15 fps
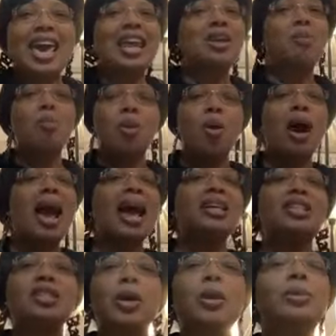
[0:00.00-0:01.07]
And the more I
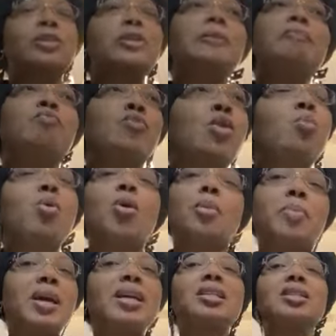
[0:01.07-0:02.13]
searched, the more
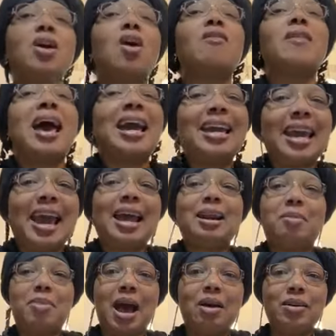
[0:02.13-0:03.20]
pissed off I
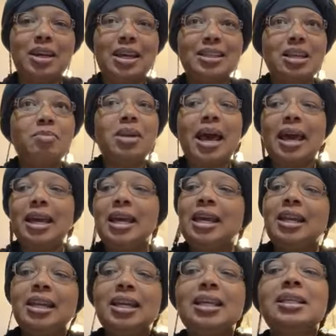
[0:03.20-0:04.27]
got about this. I'm like,
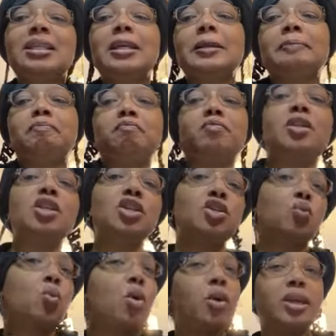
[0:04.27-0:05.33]
this
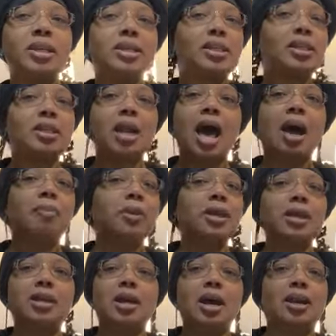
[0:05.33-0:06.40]
this work is
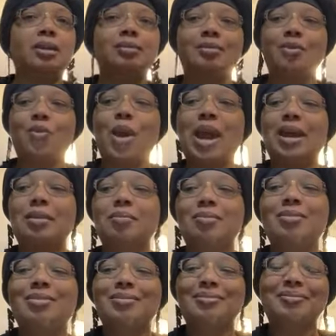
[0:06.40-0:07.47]
sloppily done, right?
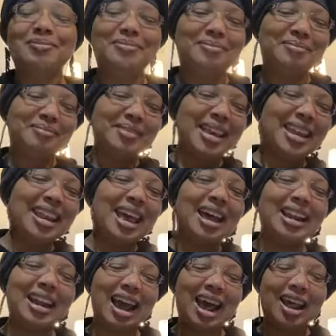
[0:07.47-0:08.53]

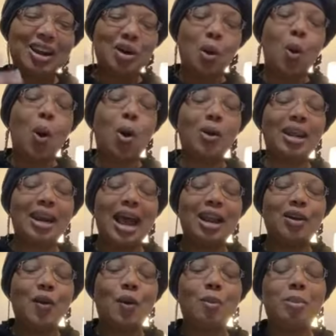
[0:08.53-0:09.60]
Now that I know all that
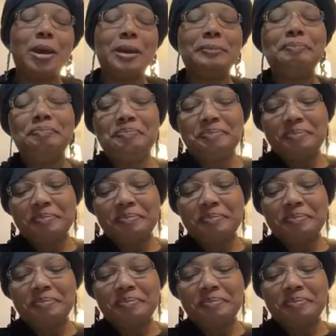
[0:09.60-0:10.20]
I know, but